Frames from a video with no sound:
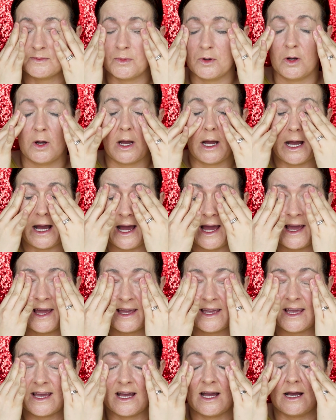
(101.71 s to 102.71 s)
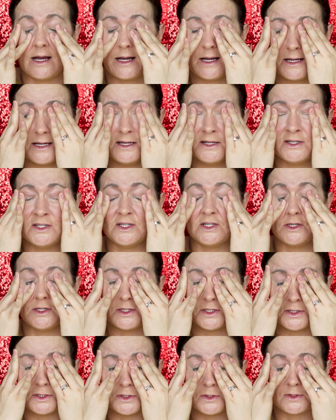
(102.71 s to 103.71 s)
but I
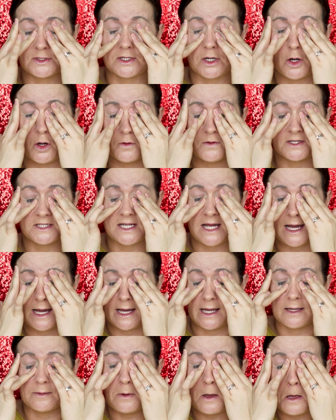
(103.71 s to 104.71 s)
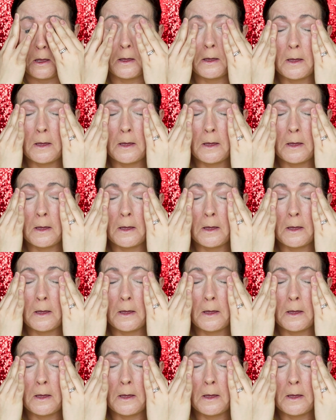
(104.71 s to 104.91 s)
use it all the time